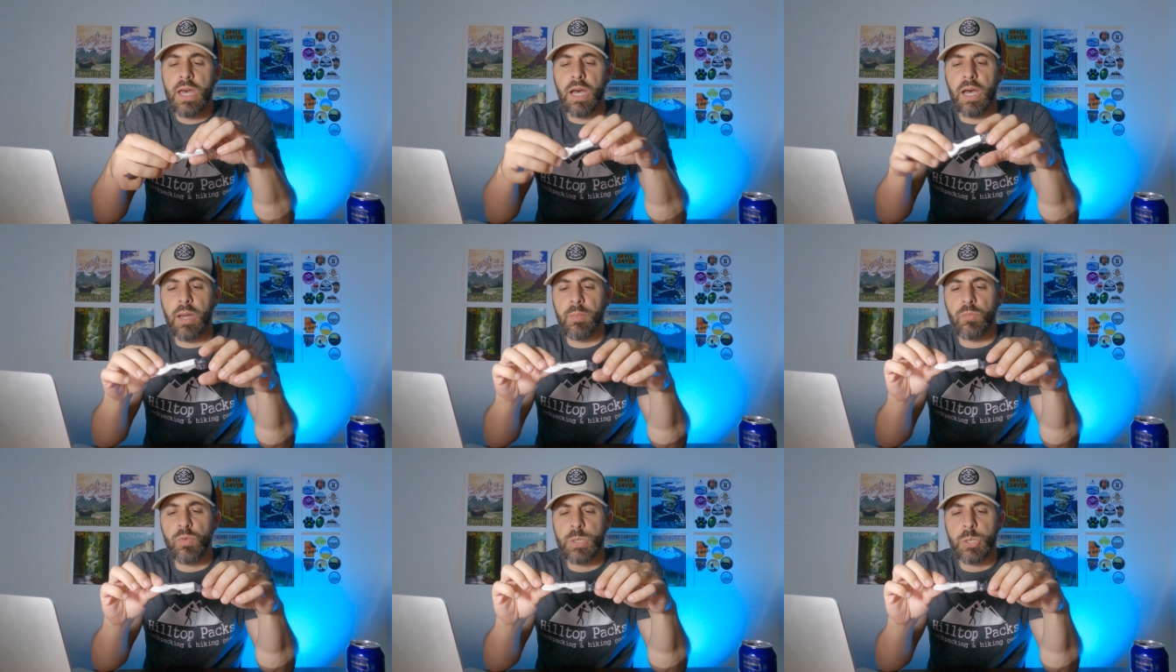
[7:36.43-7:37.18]

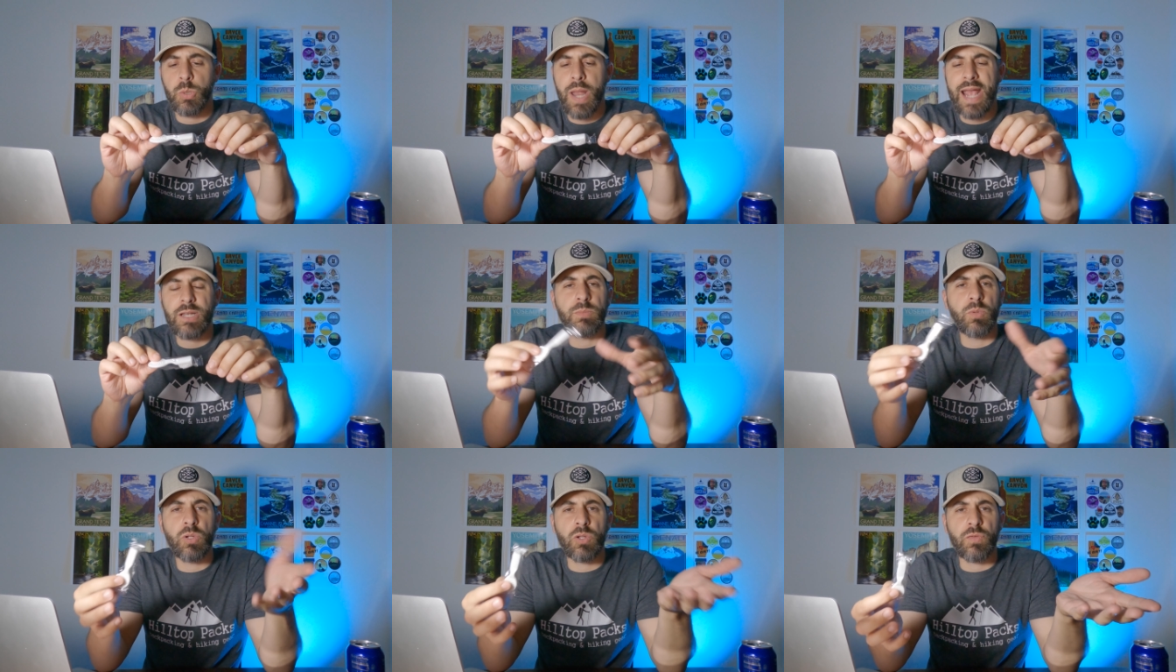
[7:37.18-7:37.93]

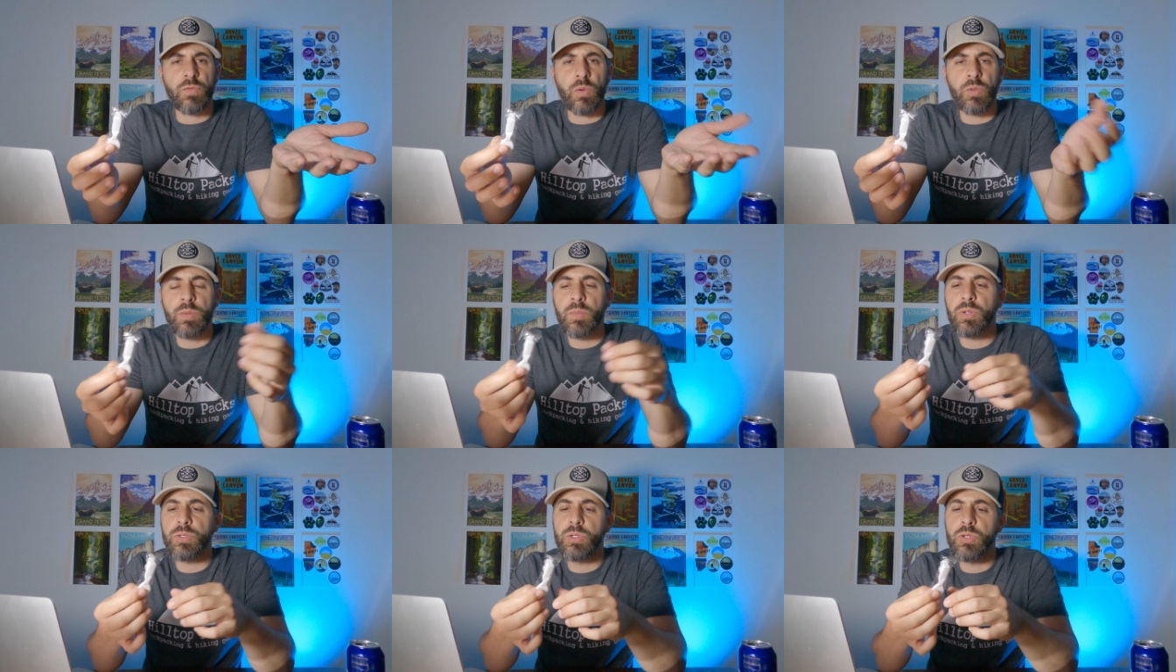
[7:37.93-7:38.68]
retractable or
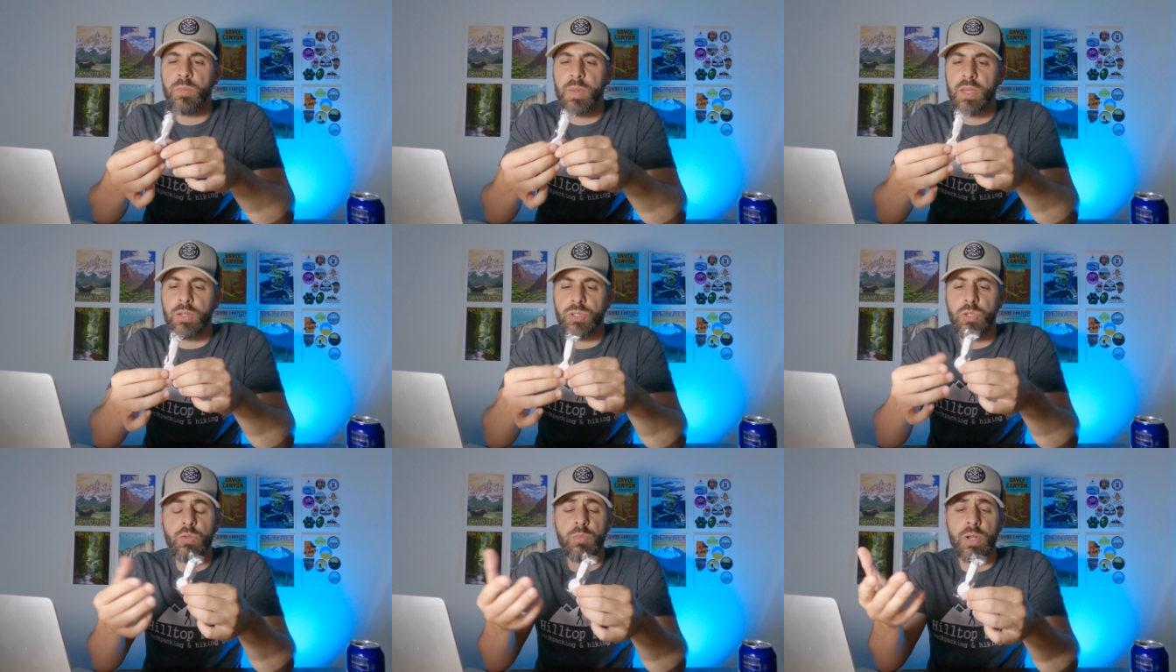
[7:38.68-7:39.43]
foldable
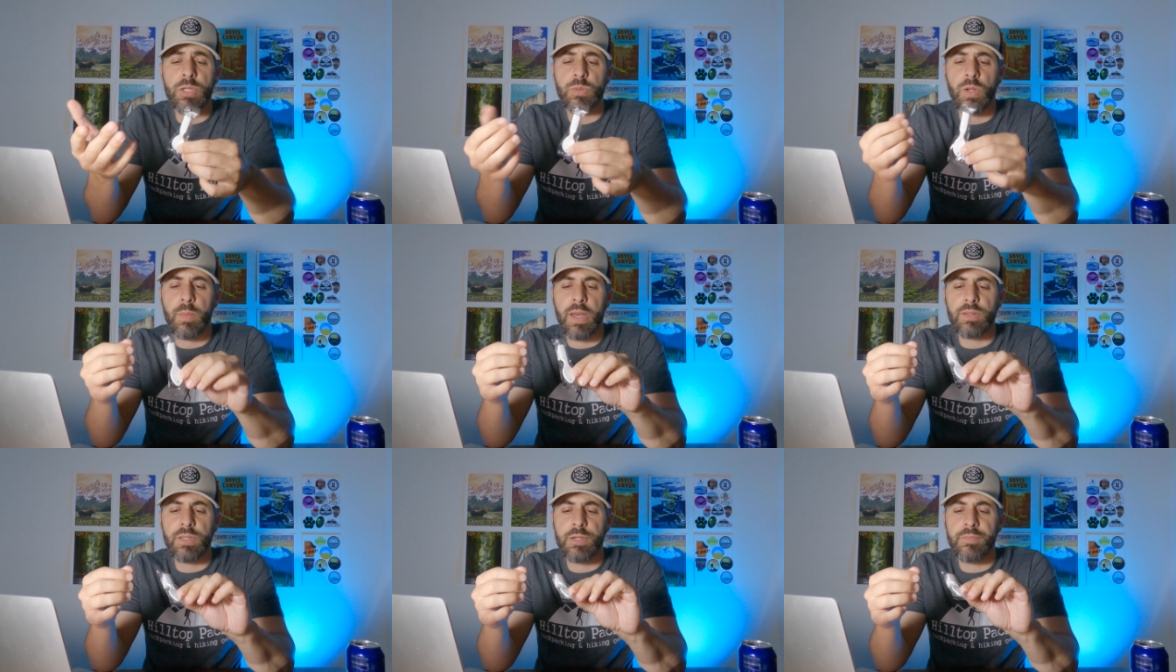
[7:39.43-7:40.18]
toothbrush when I'm
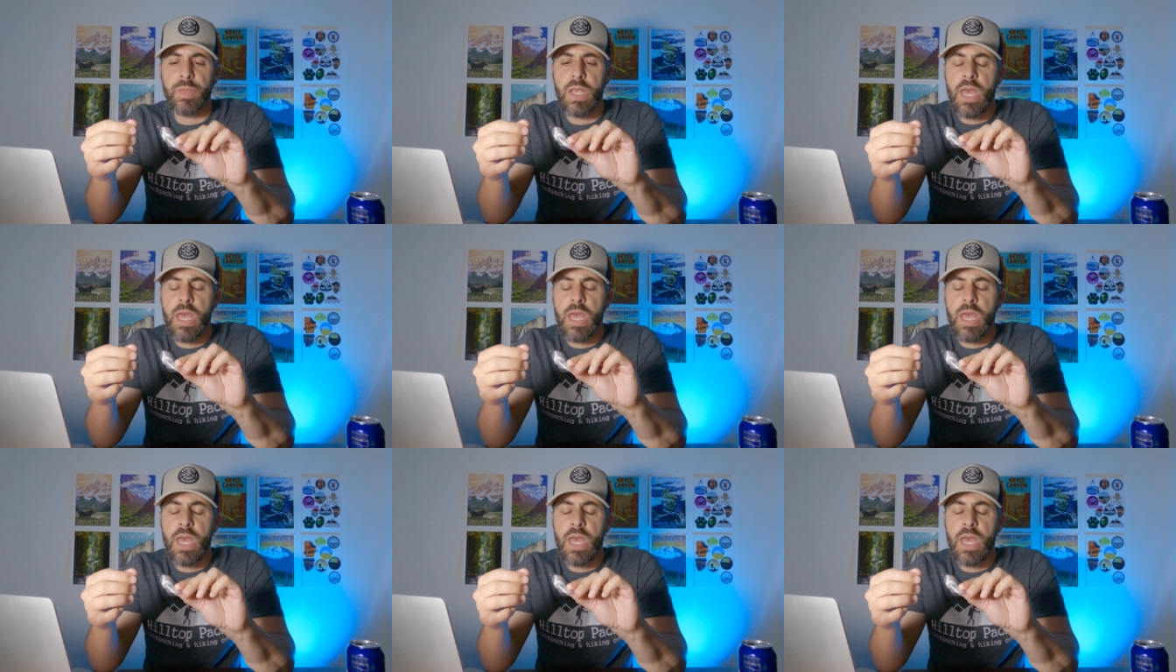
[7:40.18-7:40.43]
out there,